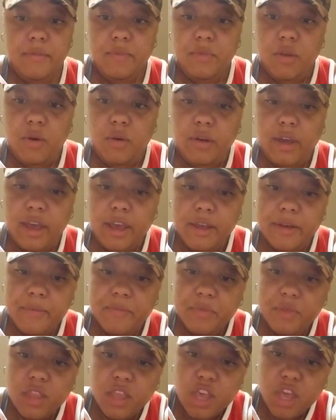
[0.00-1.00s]

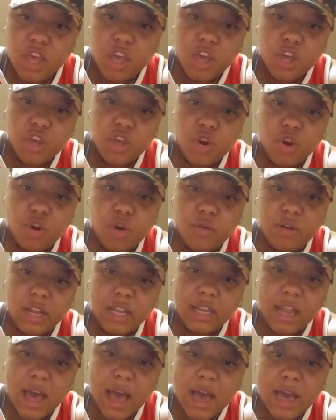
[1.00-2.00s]
okay, you're
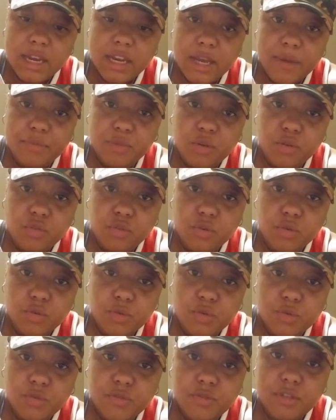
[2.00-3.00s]
gonna line up the
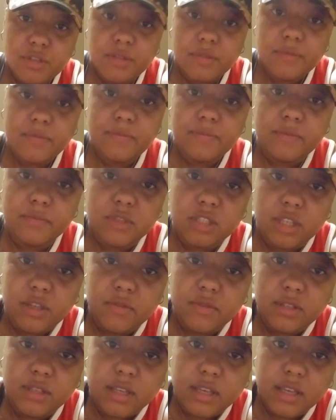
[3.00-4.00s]
grooves. Let's see if
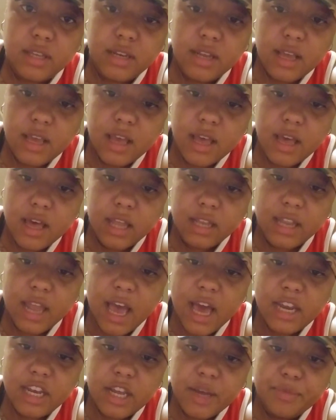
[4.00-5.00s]
you see it.
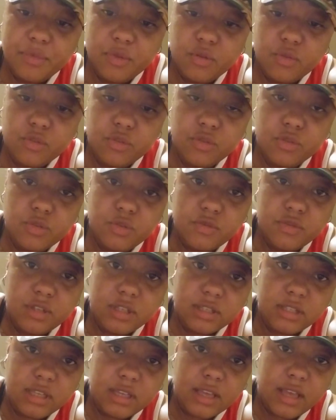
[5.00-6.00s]
Line up the grooves. You
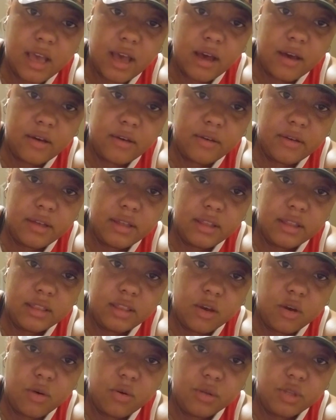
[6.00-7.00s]
see how
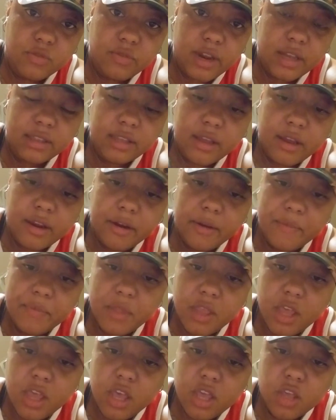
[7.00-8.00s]
the holes are right
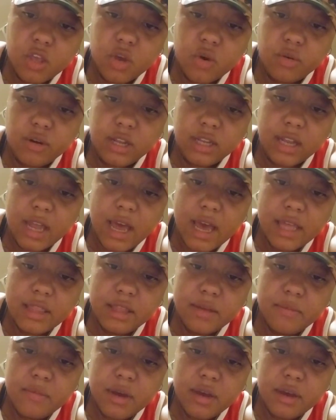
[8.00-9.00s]
there? You're gonna line
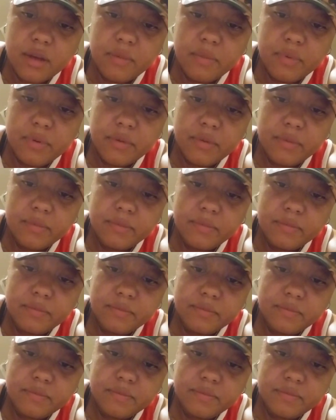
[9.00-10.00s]
them up.
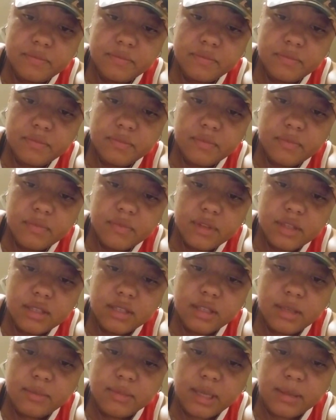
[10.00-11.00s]

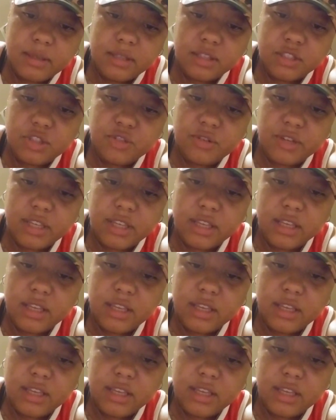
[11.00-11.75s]
Sometimes it's tricky.